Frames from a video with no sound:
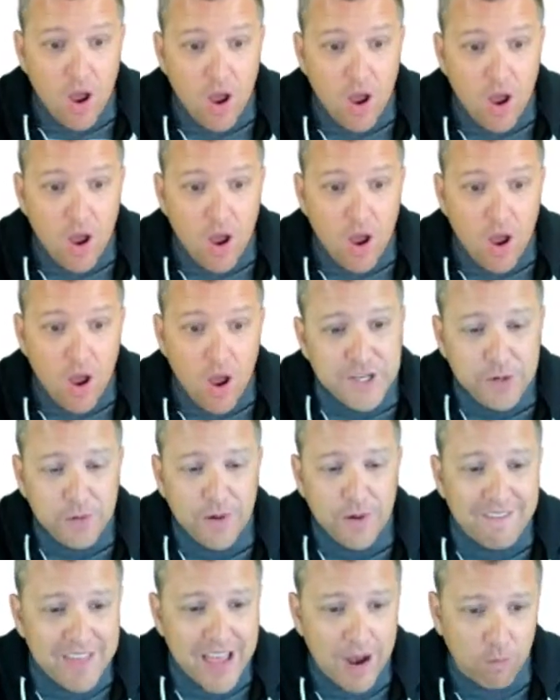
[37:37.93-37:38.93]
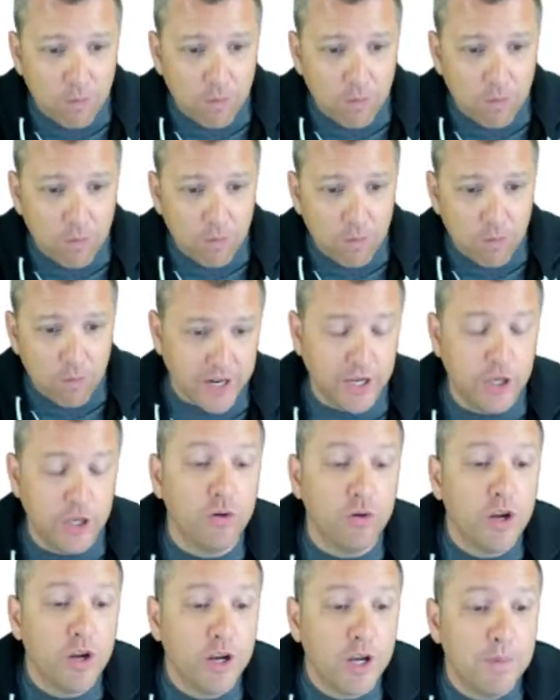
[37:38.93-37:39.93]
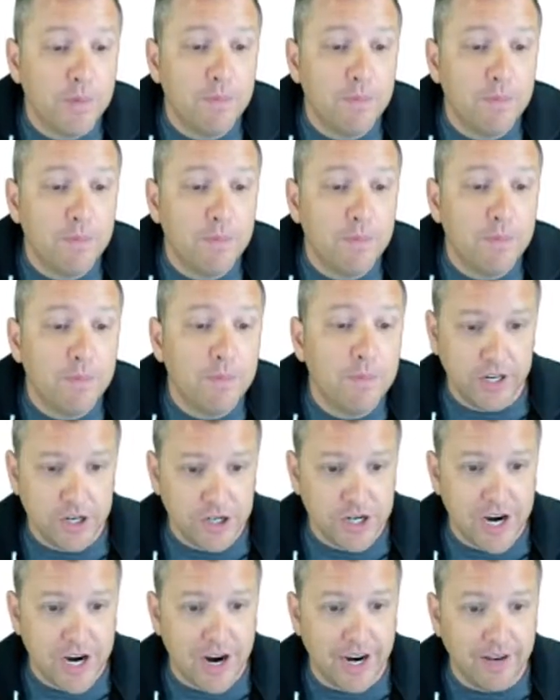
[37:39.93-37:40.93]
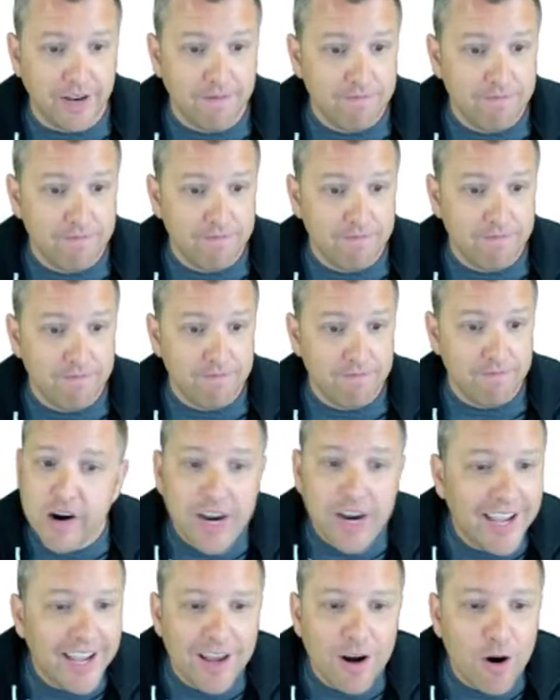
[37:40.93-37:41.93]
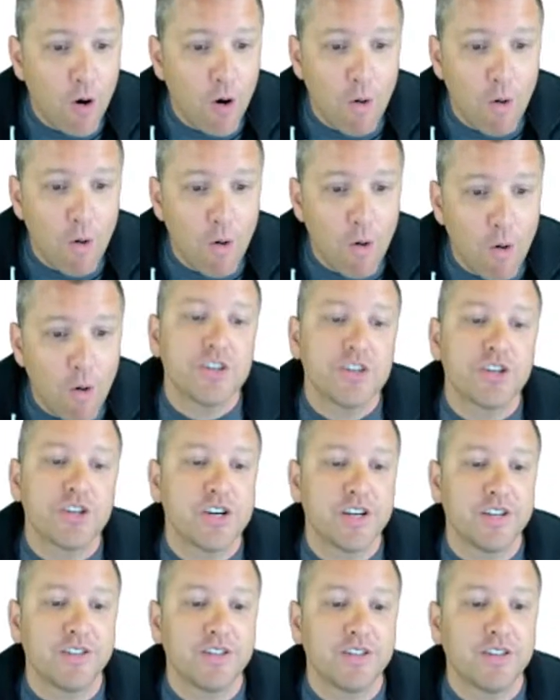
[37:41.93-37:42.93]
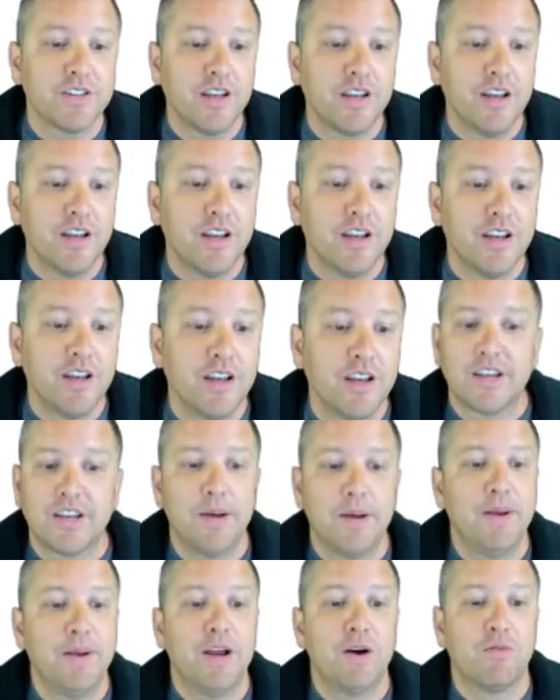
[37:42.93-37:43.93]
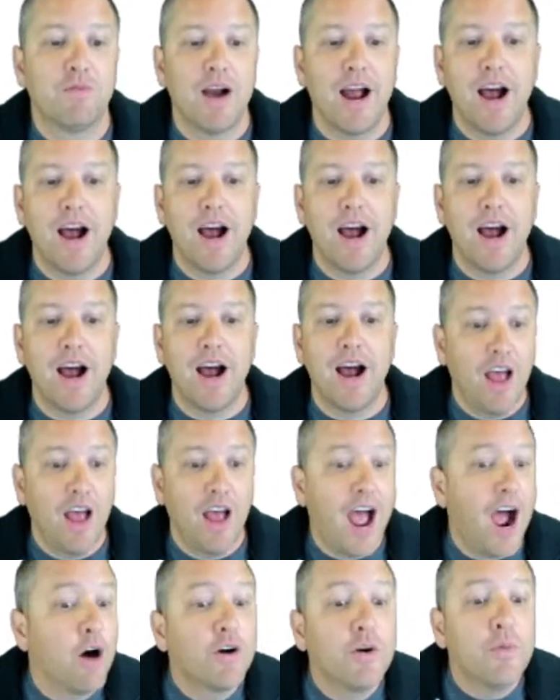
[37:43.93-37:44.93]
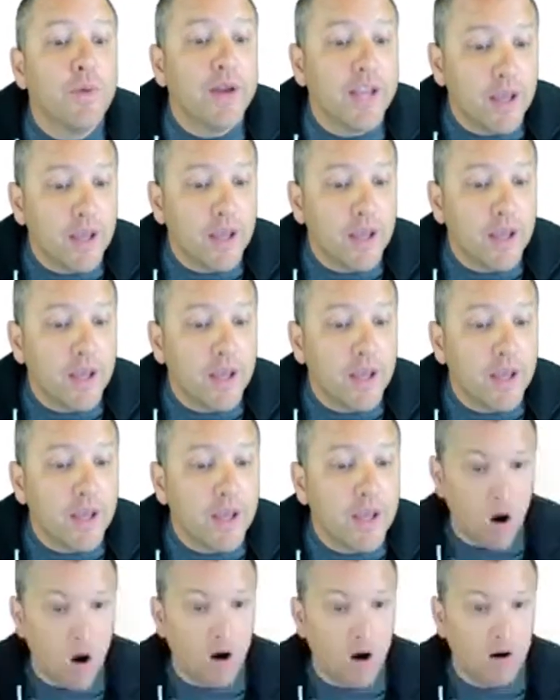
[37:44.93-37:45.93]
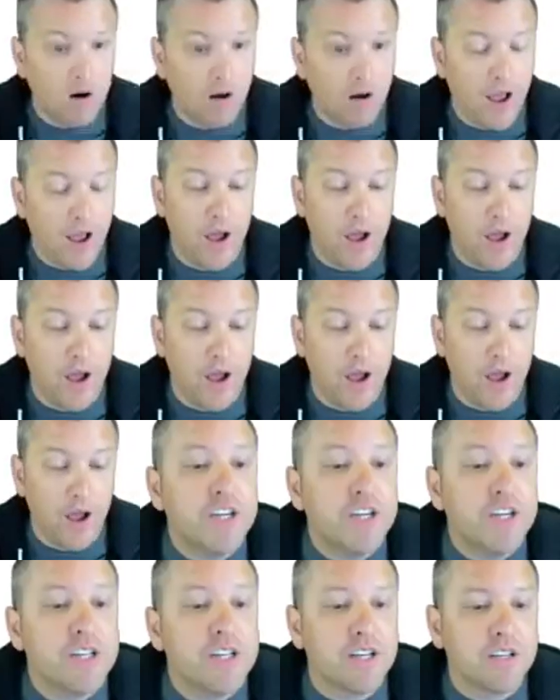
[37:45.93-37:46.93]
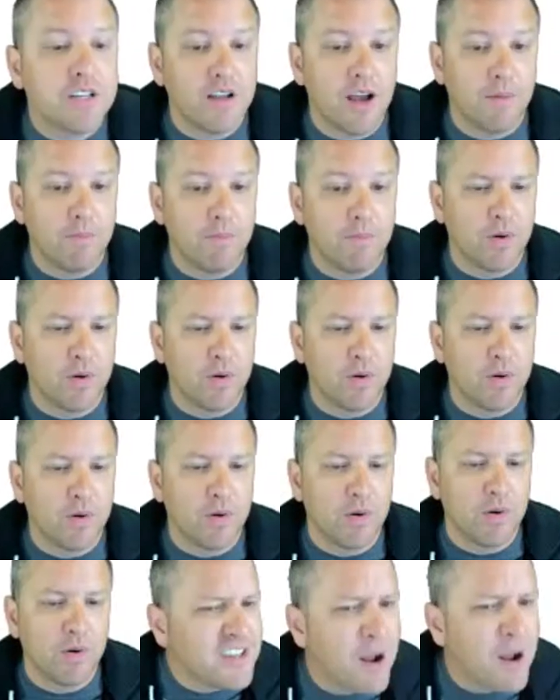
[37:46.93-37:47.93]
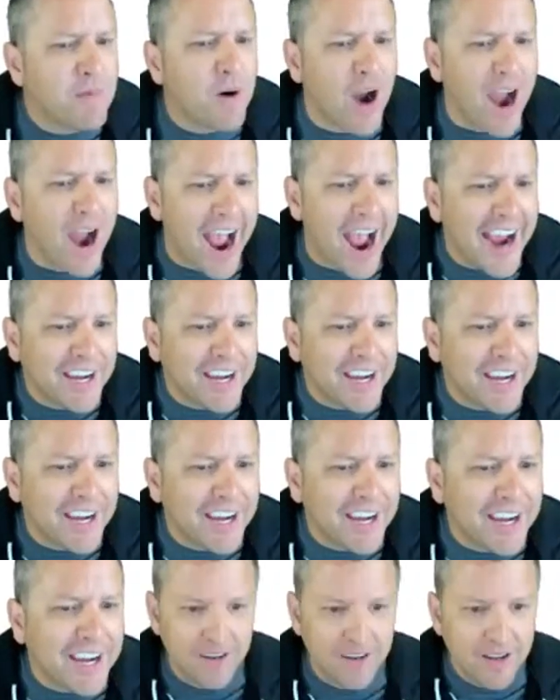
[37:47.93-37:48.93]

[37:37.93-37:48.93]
Once you have that one metric, you can communicate and share it. You're going to get a whole bunch of questions. It's going to be around, how can we get more? How do we change this number? Is this number accurate?